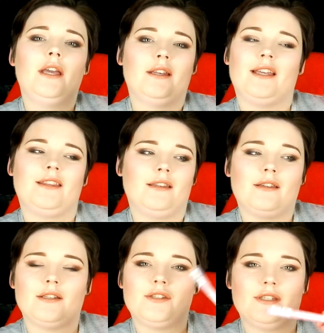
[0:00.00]
And I think
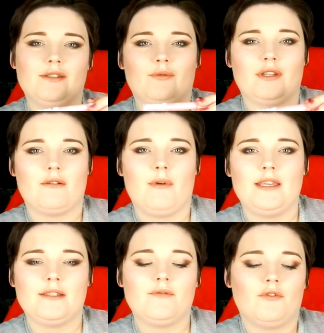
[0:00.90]
that's just really
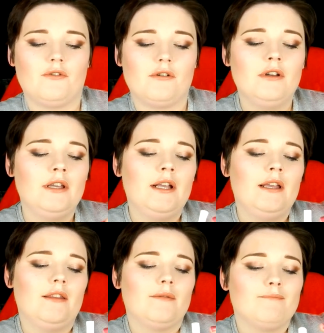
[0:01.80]
wasteful.
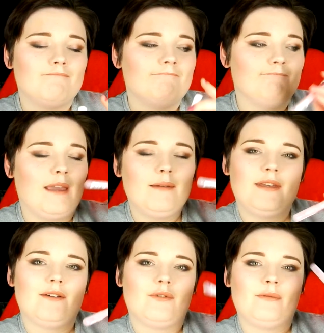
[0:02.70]

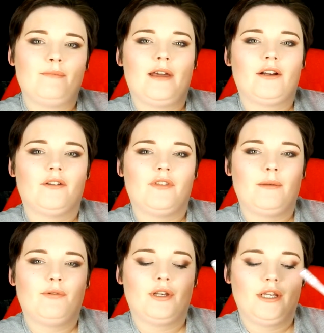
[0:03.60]
Maybe it would be better if they
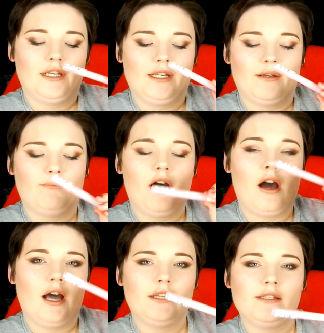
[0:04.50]
put it in a
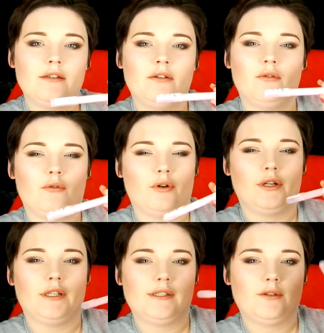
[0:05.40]
pot or
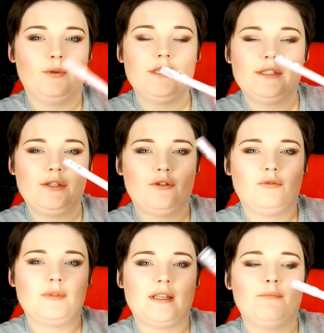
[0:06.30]
in a squeeze
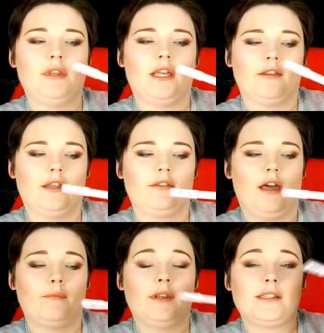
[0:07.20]
tube, something like
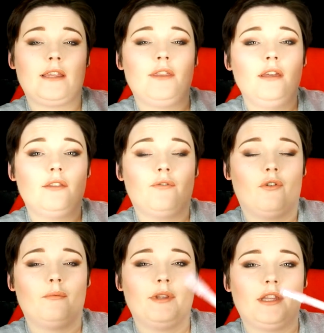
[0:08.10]
that, because I think the
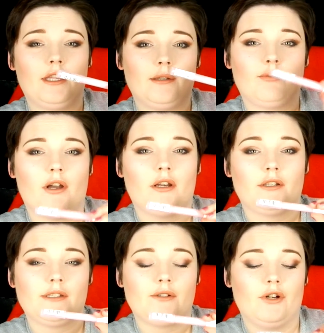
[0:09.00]
formula and the
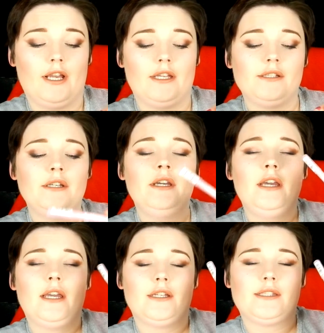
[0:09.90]
product is great.
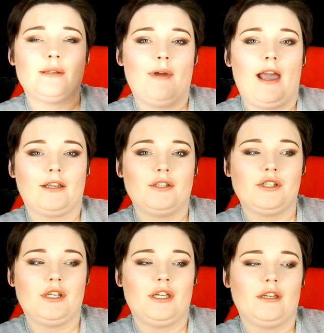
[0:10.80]
It's the
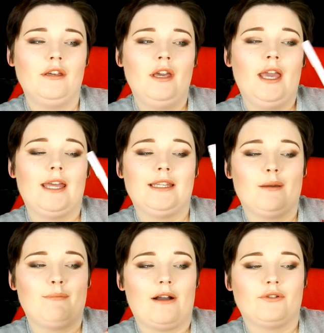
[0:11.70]
packaging and the
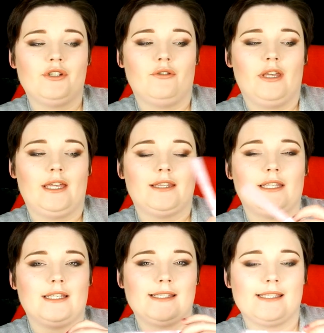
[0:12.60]
amount you get
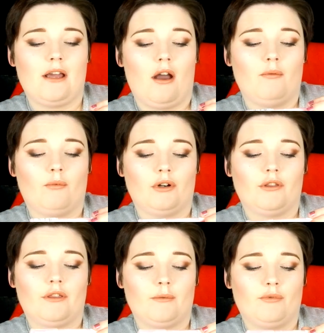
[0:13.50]
that is not
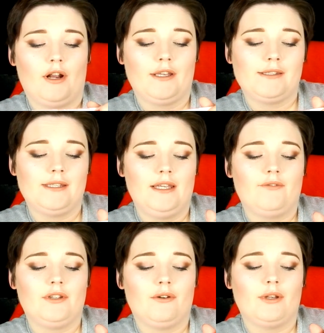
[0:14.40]
worth the price.
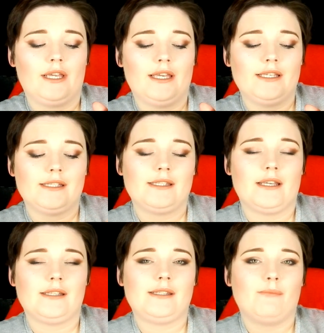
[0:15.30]
Even though it is
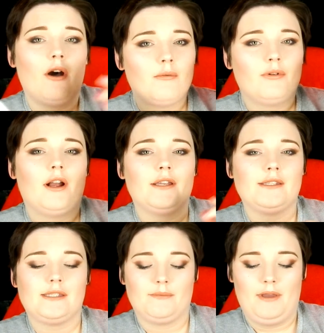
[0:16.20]
a small
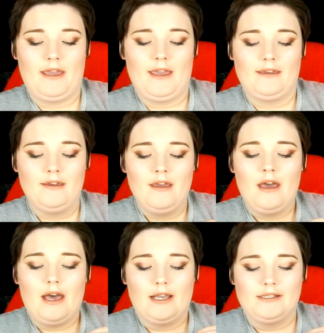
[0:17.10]
price to pay,
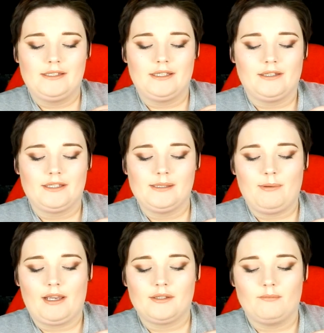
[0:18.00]
I still
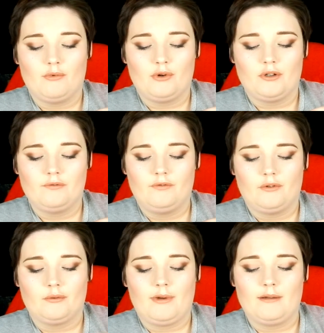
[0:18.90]
expect more
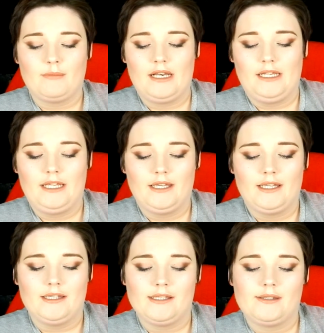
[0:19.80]
for my money,
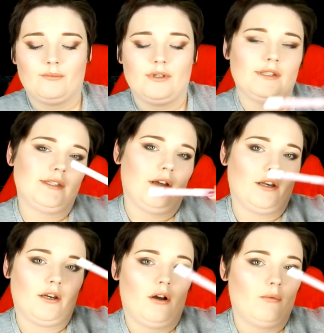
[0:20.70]
and this was
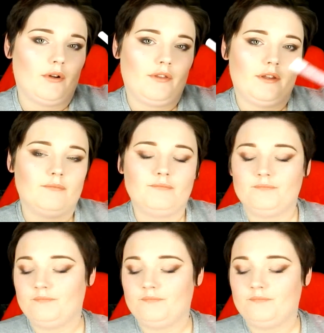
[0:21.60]
not at all worth it.